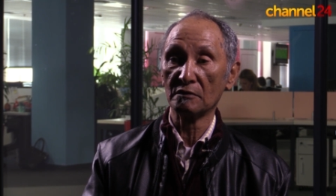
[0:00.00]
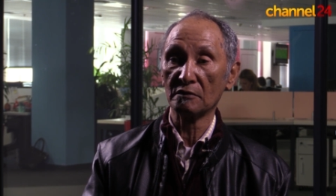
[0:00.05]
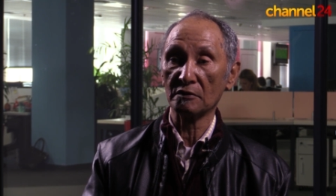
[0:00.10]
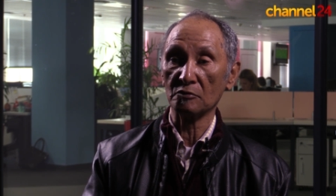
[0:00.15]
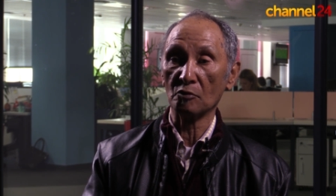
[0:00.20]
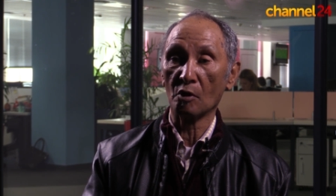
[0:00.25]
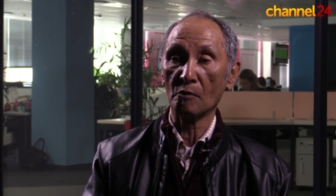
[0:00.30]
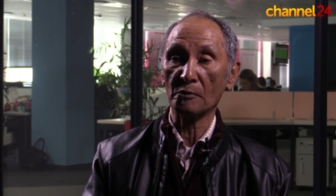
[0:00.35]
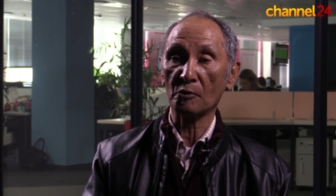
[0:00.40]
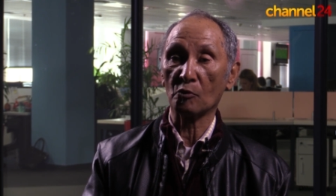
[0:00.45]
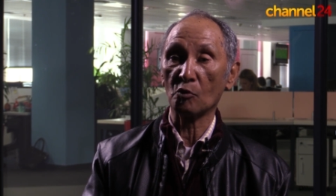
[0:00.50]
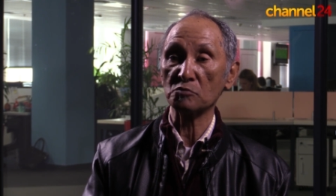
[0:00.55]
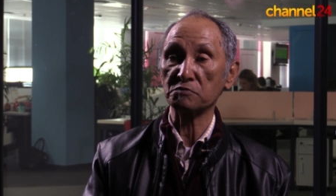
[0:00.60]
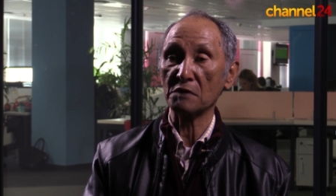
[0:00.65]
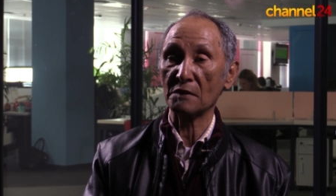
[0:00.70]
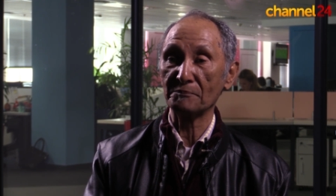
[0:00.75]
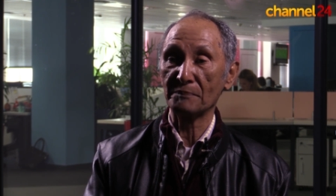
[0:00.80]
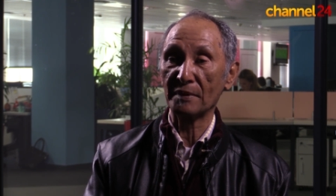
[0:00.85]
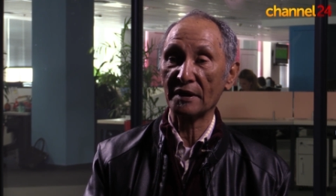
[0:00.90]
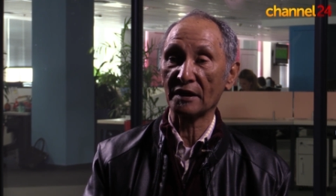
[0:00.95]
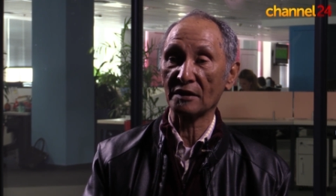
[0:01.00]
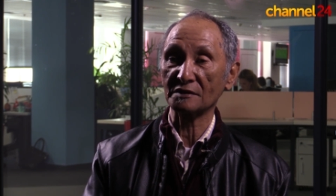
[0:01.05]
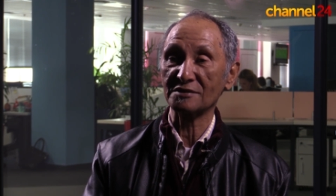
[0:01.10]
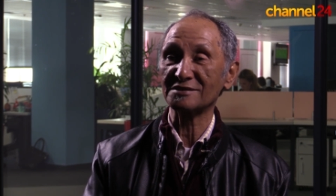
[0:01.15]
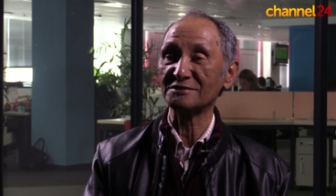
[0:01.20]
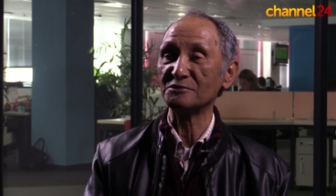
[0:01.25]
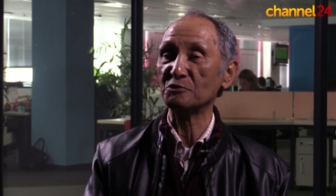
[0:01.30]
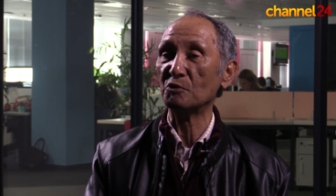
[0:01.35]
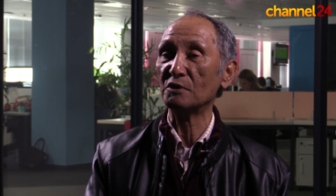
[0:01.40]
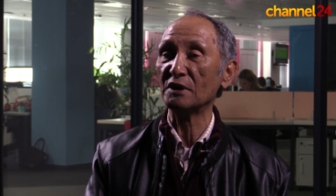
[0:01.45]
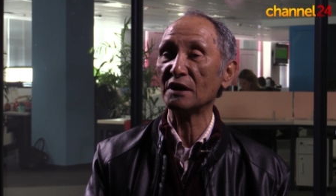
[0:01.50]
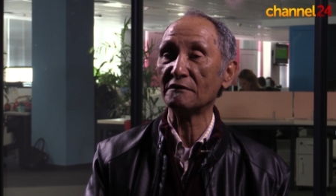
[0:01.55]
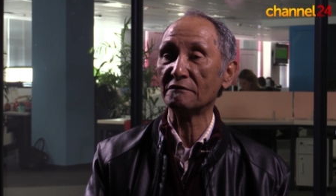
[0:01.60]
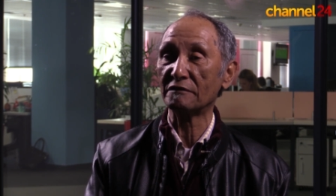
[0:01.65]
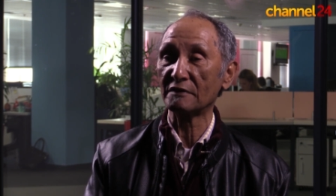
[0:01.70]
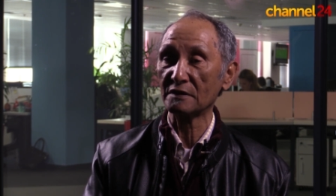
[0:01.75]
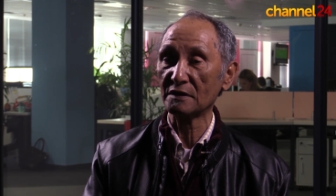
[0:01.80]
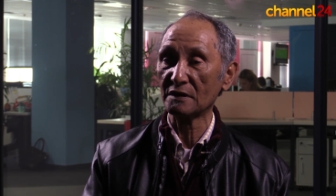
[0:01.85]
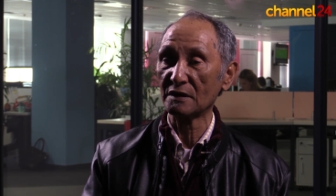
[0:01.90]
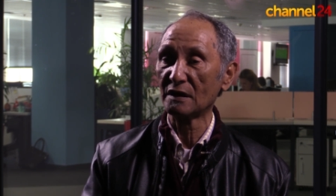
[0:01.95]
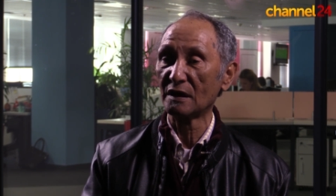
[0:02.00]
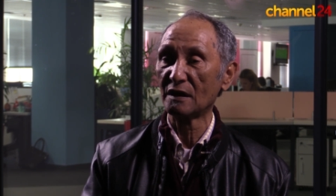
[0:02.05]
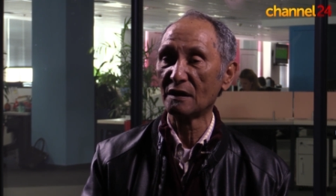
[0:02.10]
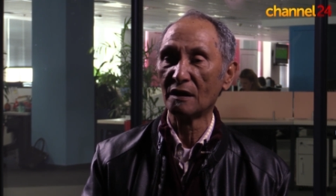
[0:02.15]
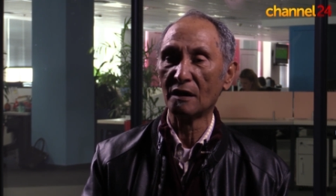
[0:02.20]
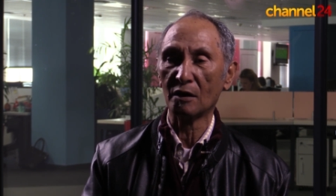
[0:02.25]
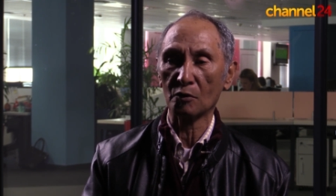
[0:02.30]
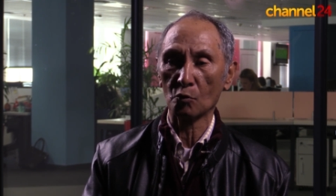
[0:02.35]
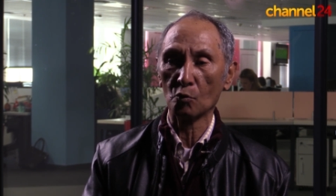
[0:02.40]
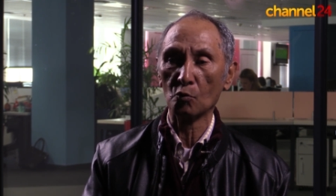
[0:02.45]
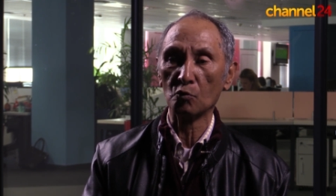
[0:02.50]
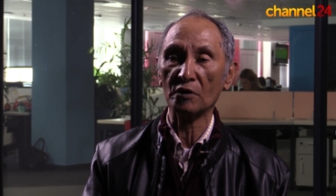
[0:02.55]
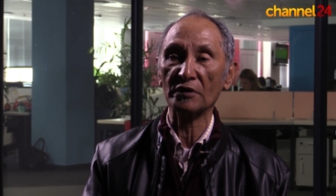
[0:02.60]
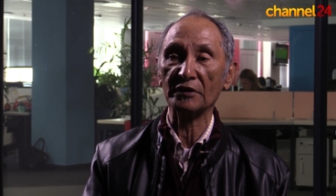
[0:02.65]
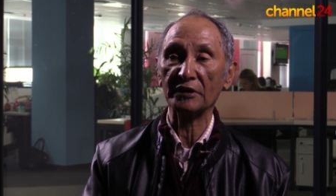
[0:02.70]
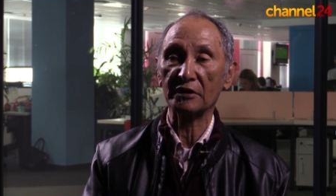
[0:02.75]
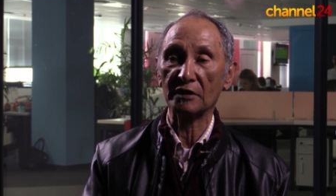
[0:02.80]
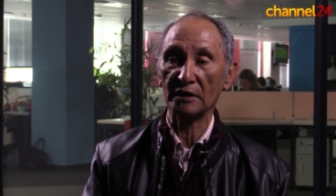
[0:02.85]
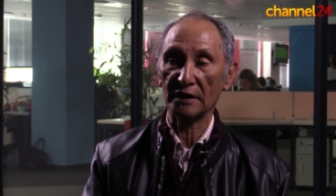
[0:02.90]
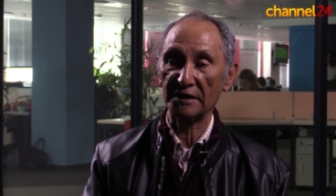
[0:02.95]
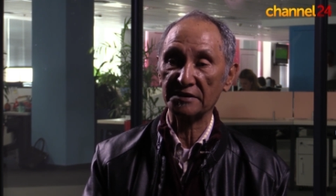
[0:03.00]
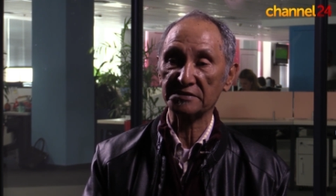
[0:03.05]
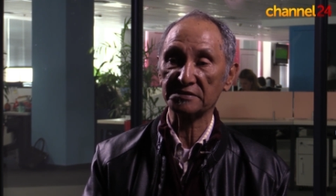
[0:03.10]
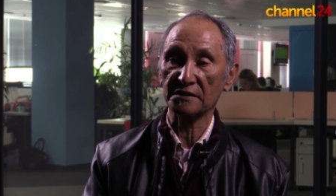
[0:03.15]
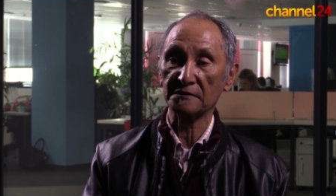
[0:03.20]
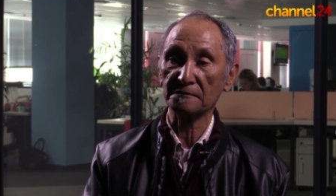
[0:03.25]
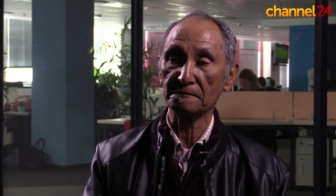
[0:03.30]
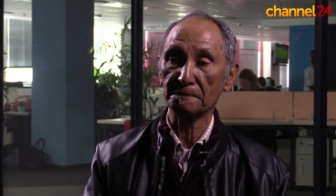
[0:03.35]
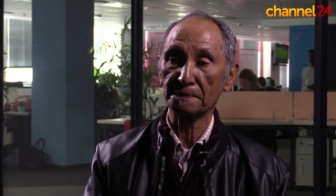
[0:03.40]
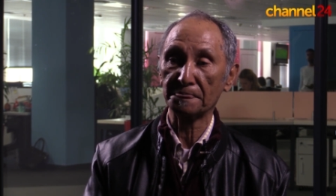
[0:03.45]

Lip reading: You know, because my parents knew every rule and regulation.